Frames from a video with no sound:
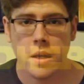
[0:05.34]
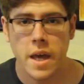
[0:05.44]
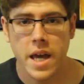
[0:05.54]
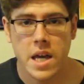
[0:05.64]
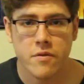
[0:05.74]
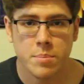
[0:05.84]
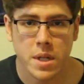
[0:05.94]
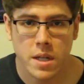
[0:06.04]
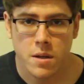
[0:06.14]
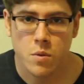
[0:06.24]
Hey
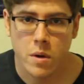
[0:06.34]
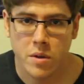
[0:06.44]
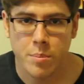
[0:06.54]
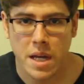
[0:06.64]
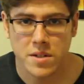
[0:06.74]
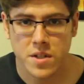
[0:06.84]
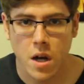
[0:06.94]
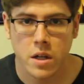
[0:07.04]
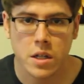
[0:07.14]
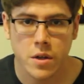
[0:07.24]
everybody, welcome back to
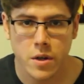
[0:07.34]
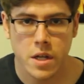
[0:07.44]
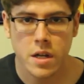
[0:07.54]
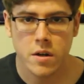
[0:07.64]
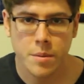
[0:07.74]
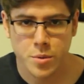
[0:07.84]
Talking Nerdy here.